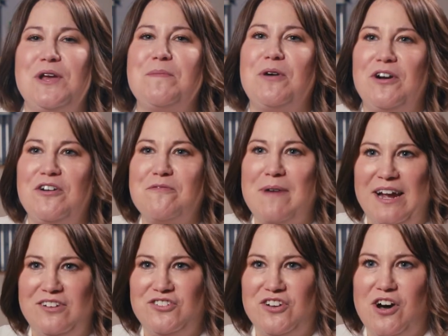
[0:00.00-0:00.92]
part of
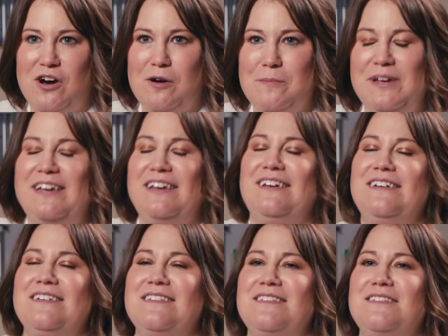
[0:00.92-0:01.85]
my job
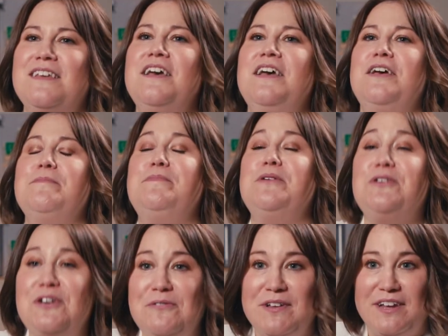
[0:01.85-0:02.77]
is
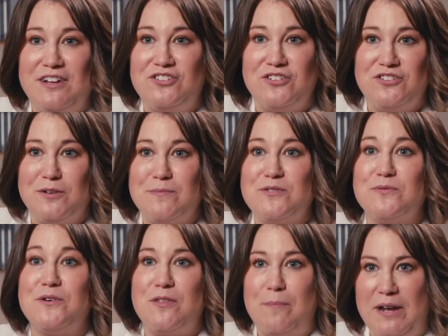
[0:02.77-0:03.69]
building relationships
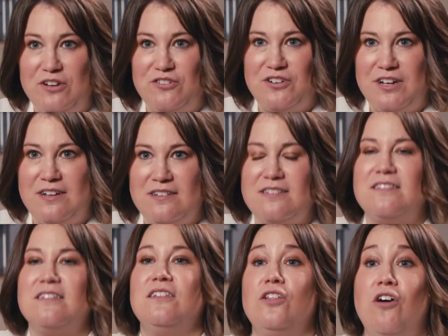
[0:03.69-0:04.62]
with
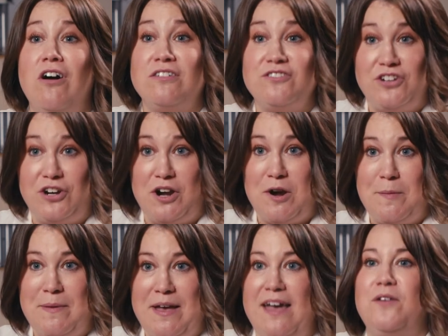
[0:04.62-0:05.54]
patients
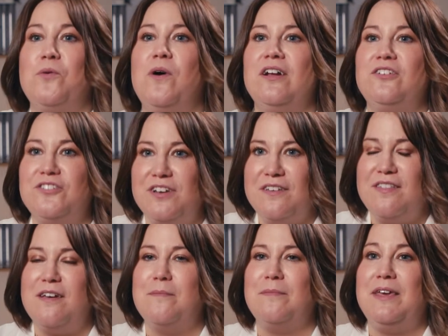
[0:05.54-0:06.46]
long-term and watching
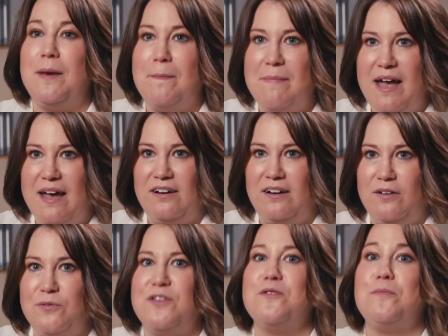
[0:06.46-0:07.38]
them get better
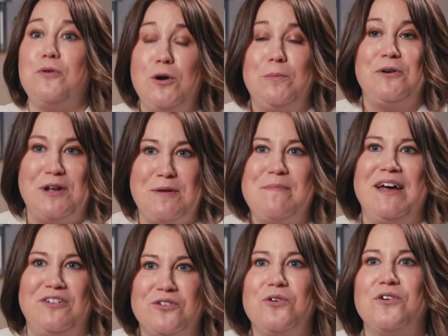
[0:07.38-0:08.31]
with appropriate
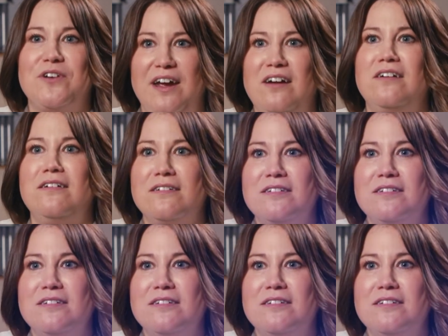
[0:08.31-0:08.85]
medical care.